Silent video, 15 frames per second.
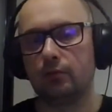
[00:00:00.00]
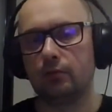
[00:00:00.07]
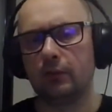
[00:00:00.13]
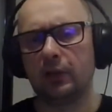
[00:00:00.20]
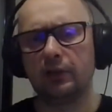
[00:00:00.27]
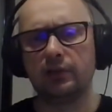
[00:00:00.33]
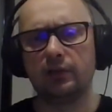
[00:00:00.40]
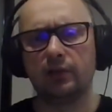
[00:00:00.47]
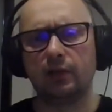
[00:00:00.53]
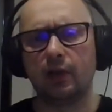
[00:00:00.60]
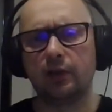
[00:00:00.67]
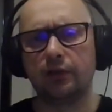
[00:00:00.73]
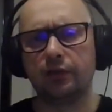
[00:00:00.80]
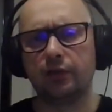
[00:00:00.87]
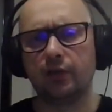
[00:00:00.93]
less than
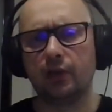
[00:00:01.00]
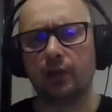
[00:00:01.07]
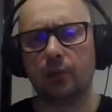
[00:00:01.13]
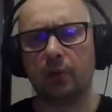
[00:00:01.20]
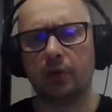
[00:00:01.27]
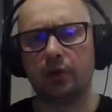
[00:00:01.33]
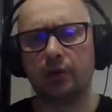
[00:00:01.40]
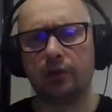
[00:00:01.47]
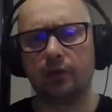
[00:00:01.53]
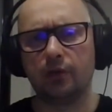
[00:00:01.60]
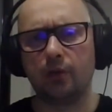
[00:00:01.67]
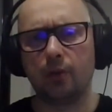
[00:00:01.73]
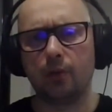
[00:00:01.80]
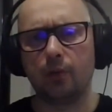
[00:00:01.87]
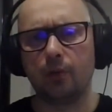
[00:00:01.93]
hundred kilometers
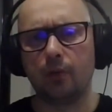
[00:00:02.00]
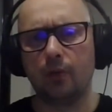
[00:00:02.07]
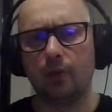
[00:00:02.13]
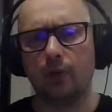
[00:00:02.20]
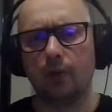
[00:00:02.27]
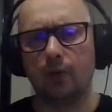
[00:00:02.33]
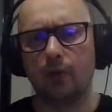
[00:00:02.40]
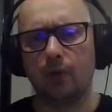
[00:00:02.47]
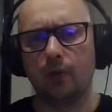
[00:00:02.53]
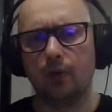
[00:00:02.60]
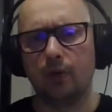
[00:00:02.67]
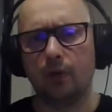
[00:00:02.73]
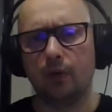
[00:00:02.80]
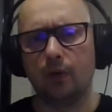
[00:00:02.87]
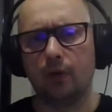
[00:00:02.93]
from
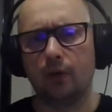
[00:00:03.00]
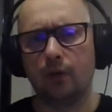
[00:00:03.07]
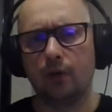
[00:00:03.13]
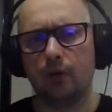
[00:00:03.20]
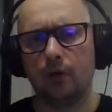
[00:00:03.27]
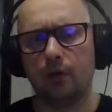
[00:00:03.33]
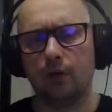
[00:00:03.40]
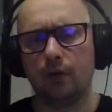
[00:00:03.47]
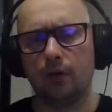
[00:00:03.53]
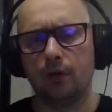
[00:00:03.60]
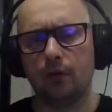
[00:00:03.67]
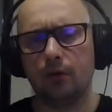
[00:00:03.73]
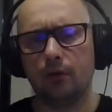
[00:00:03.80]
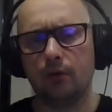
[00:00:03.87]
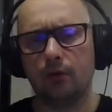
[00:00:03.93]
uh,
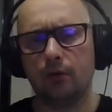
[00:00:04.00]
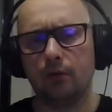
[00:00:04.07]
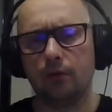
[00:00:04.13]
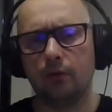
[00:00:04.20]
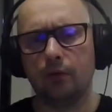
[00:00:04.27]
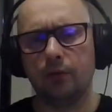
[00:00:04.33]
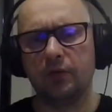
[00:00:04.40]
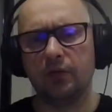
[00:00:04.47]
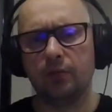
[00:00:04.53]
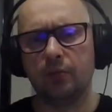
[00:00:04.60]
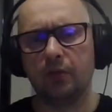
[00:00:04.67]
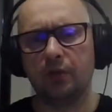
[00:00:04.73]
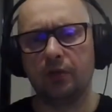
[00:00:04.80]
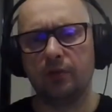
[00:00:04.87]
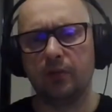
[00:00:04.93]
from St.
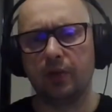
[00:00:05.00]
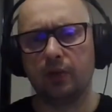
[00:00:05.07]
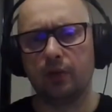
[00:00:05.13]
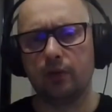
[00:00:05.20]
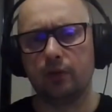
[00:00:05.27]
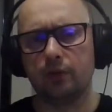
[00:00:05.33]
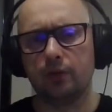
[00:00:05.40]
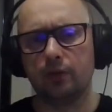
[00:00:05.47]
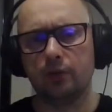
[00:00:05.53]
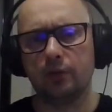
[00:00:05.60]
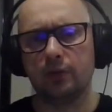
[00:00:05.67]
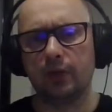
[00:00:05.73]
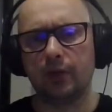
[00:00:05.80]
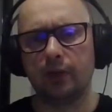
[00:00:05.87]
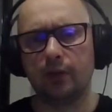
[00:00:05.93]
Petersburg. So it's yeah.
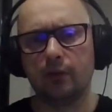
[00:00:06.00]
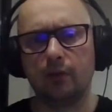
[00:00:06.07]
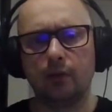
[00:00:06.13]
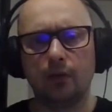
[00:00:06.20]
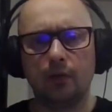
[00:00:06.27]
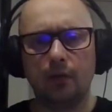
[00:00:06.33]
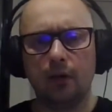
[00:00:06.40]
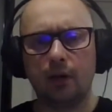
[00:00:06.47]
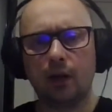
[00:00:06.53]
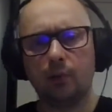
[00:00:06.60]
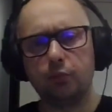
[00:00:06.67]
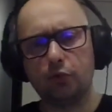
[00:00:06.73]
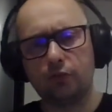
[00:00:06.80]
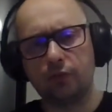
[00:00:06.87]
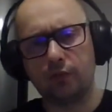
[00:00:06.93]
like a couple
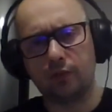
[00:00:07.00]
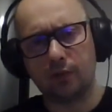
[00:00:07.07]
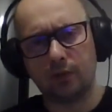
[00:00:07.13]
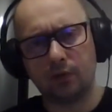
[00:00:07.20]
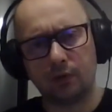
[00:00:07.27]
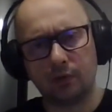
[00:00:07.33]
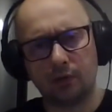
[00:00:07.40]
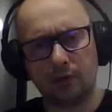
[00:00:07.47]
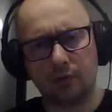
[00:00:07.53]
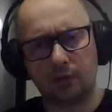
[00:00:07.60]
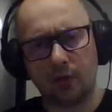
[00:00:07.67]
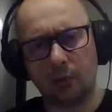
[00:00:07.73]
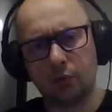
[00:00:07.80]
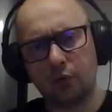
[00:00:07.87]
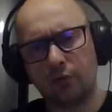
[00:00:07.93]
of uh,
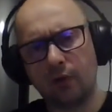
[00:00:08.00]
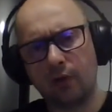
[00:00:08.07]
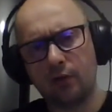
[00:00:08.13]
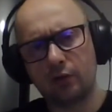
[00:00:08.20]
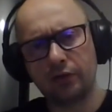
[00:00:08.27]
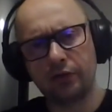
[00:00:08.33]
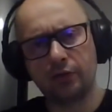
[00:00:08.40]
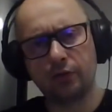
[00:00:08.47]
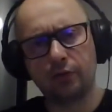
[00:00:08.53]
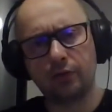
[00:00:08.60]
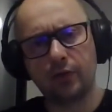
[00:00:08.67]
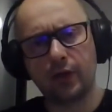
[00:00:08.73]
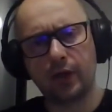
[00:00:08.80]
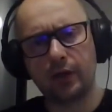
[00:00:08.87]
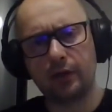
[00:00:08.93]
couple of hours of
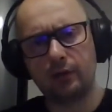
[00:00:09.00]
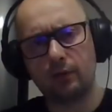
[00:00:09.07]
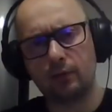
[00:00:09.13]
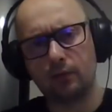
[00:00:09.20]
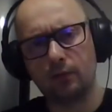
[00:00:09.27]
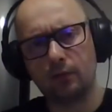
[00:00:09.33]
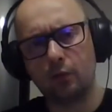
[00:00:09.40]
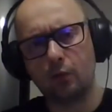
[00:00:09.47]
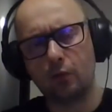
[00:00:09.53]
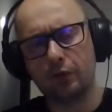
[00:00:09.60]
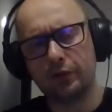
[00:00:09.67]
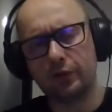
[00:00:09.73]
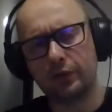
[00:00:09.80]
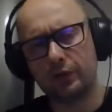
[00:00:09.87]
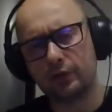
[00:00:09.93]
ride on
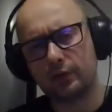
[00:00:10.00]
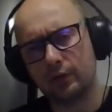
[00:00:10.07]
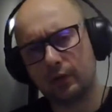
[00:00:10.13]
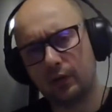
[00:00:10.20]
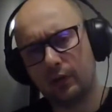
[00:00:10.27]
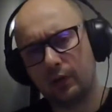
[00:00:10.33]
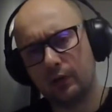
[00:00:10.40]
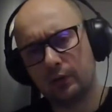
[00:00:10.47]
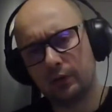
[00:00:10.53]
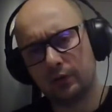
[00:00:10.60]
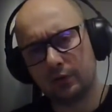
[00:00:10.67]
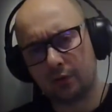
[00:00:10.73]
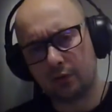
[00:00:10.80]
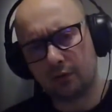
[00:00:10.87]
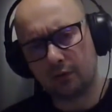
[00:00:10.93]
horses.
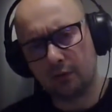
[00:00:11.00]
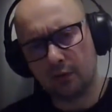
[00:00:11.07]
So